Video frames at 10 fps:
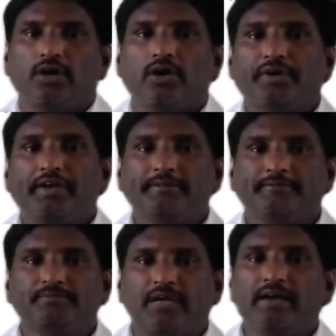
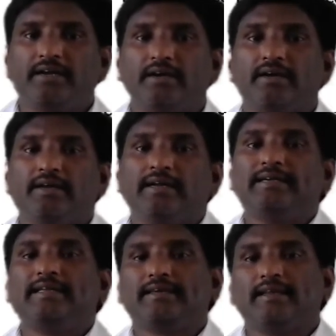Okay, and
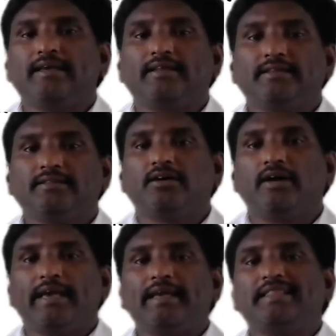declaring the
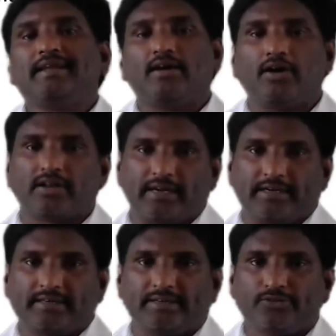either or that.
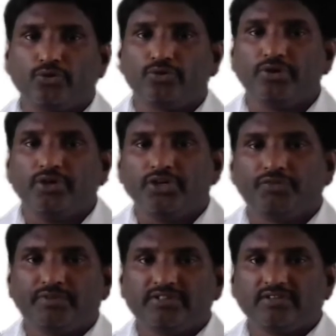So
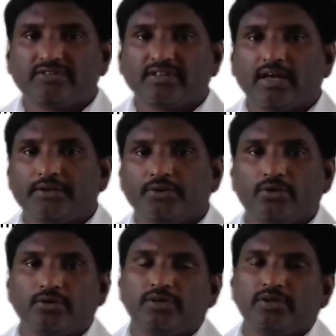if in this
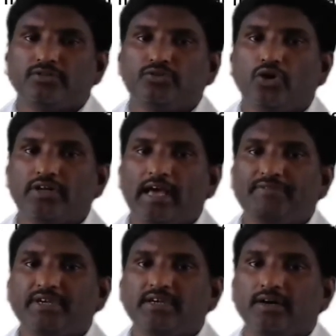scenario, not
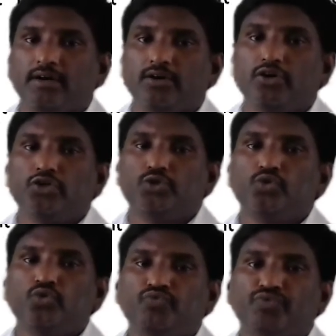having a
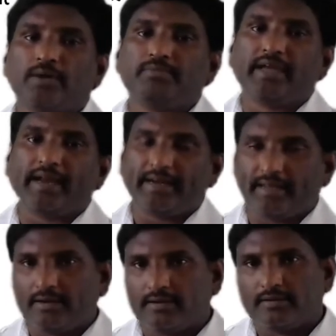to from
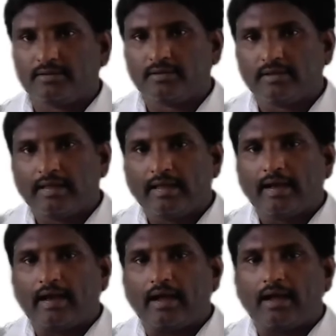header,
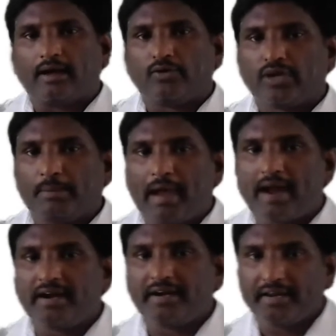okay,
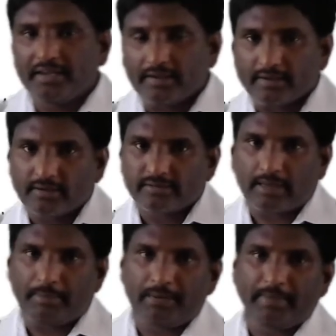mandatory
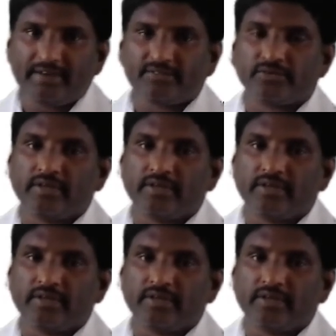sub-elements,